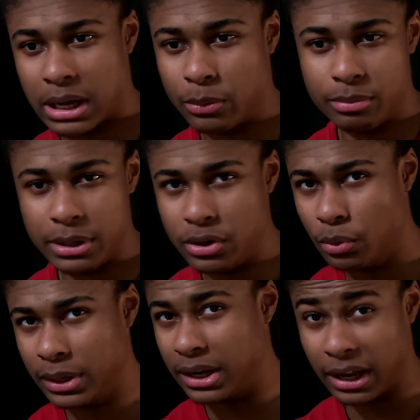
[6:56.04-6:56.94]
I would be
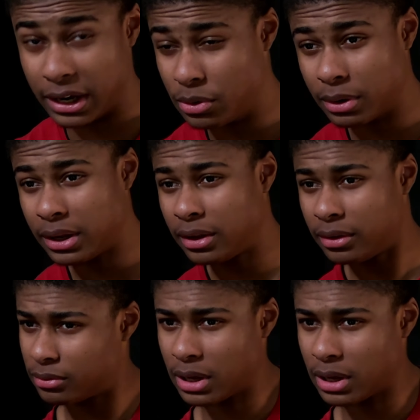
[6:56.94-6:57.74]
doing it anyway.